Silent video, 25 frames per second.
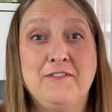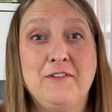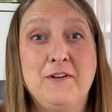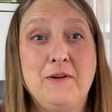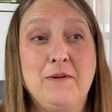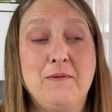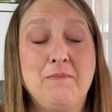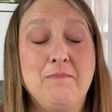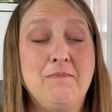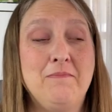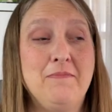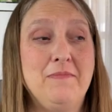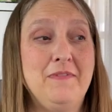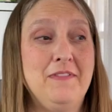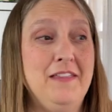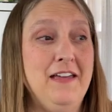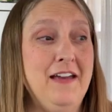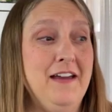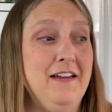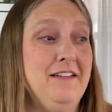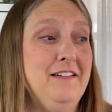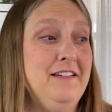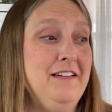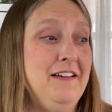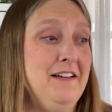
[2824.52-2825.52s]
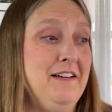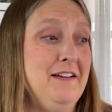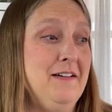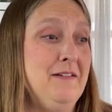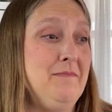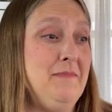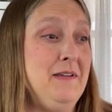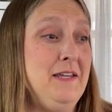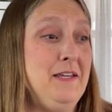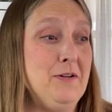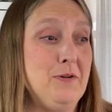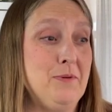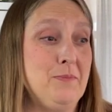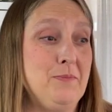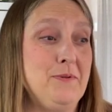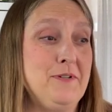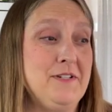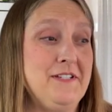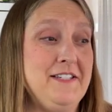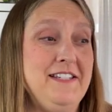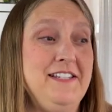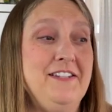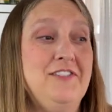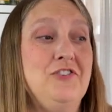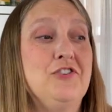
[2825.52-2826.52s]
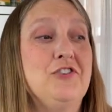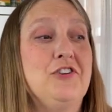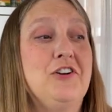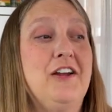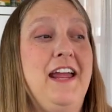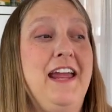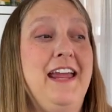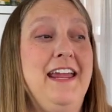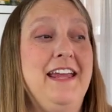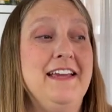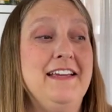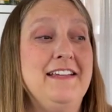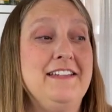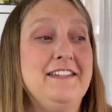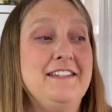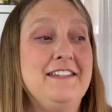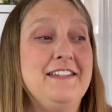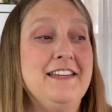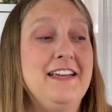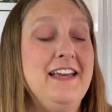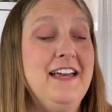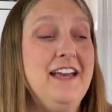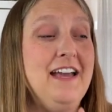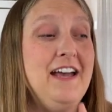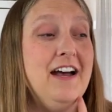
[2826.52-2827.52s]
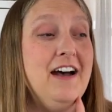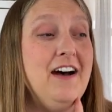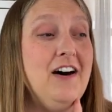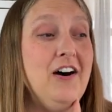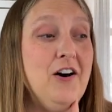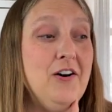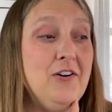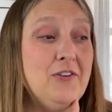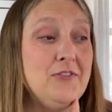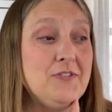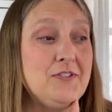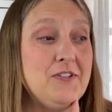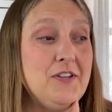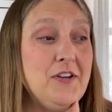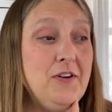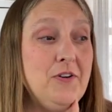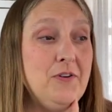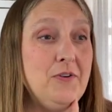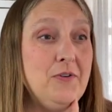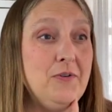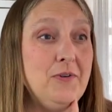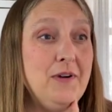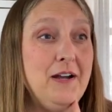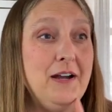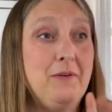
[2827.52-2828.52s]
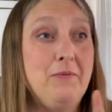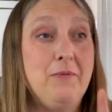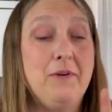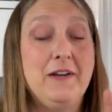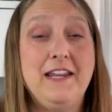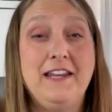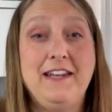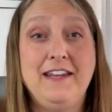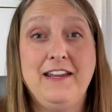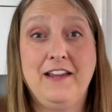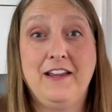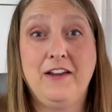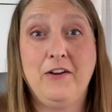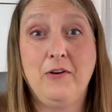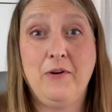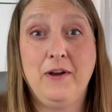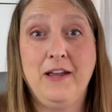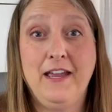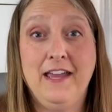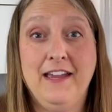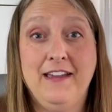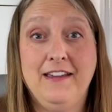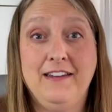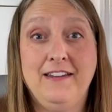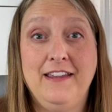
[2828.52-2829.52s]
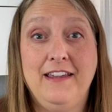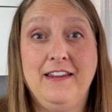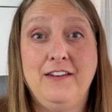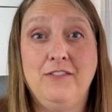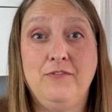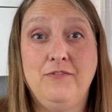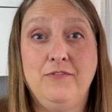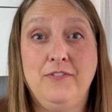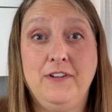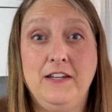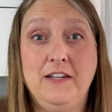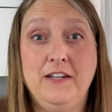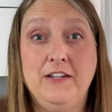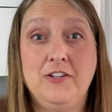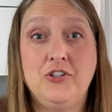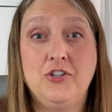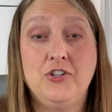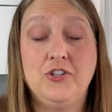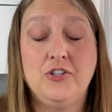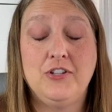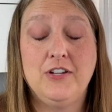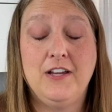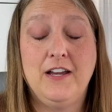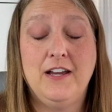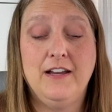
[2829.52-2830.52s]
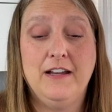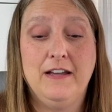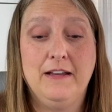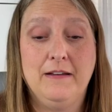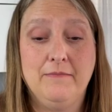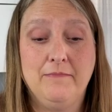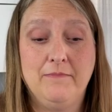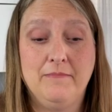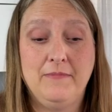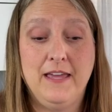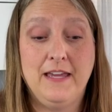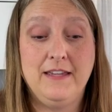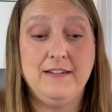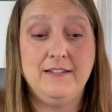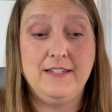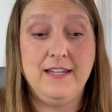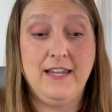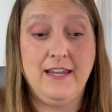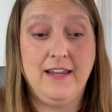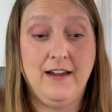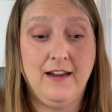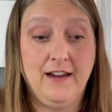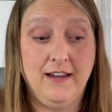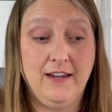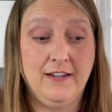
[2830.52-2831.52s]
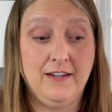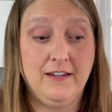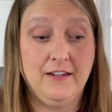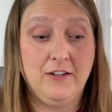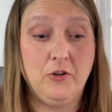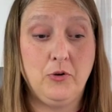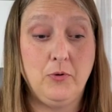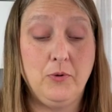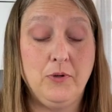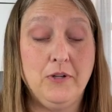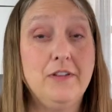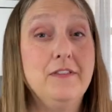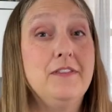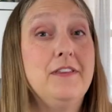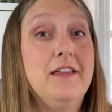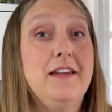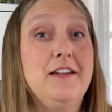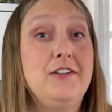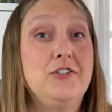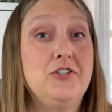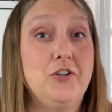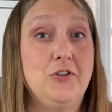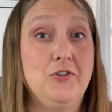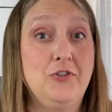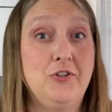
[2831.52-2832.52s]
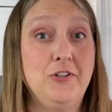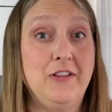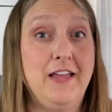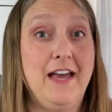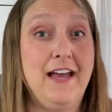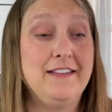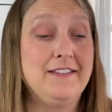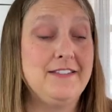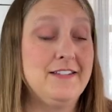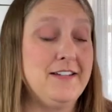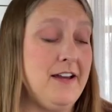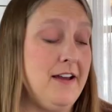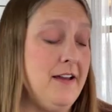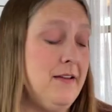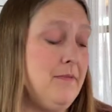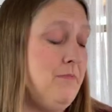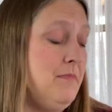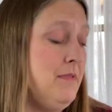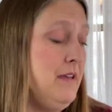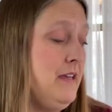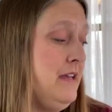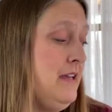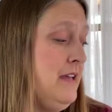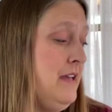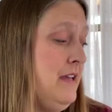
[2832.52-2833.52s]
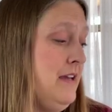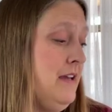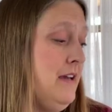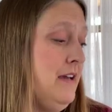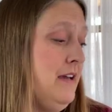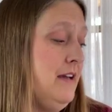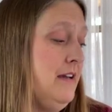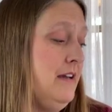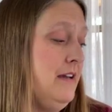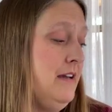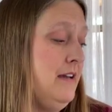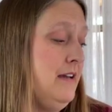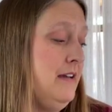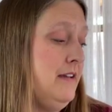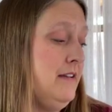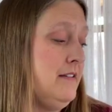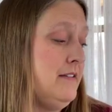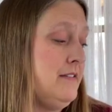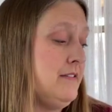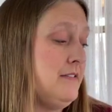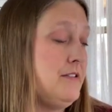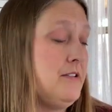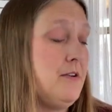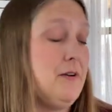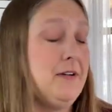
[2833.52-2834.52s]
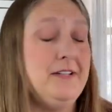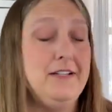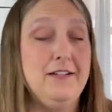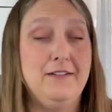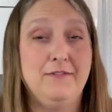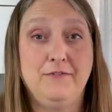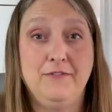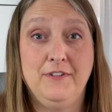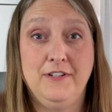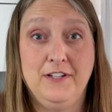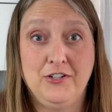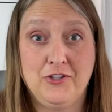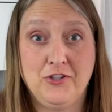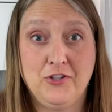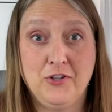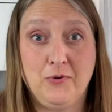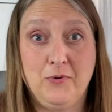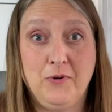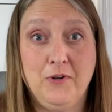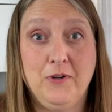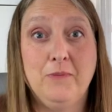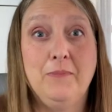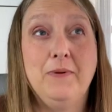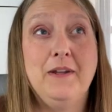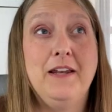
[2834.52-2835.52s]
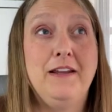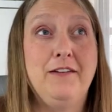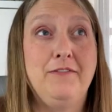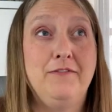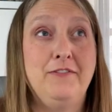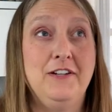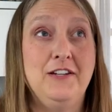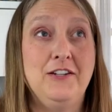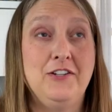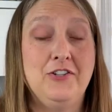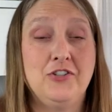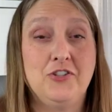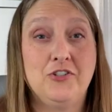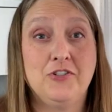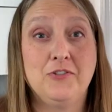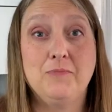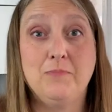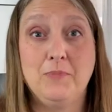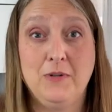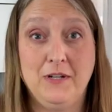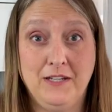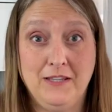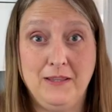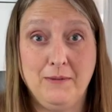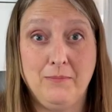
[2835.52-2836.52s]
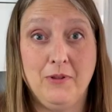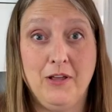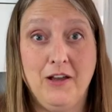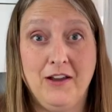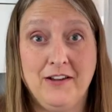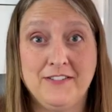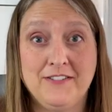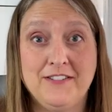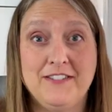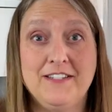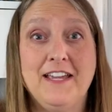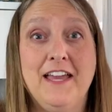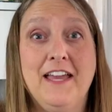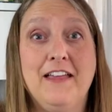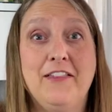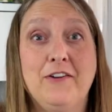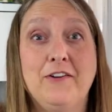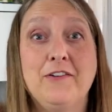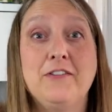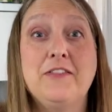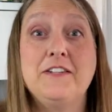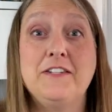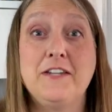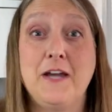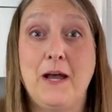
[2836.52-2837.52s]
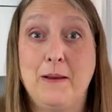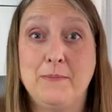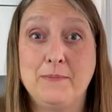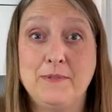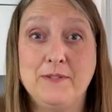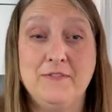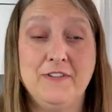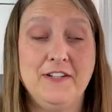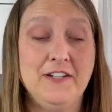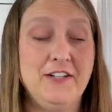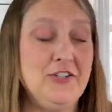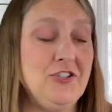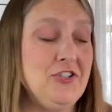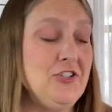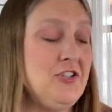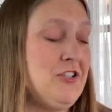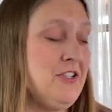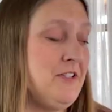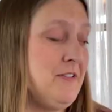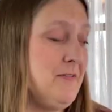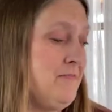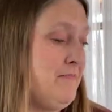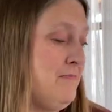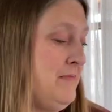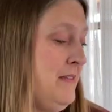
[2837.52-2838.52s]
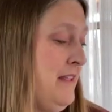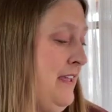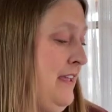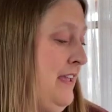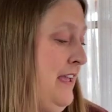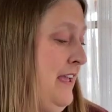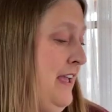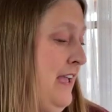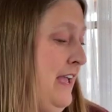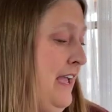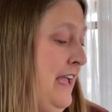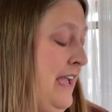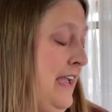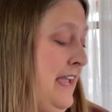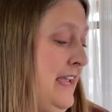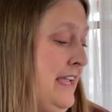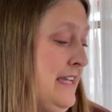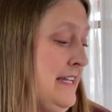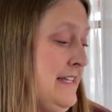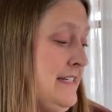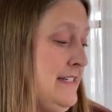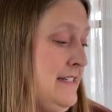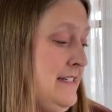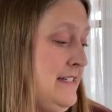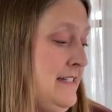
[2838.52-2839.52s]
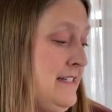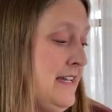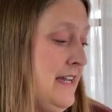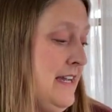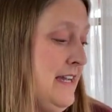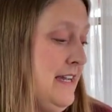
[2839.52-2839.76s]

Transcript: from that heel procedure, and also I wanted to go ahead and finish that day hike quilt that I showed you last time. So I didn't finish the quilt, but I finished putting the blocks together. The top's finished. And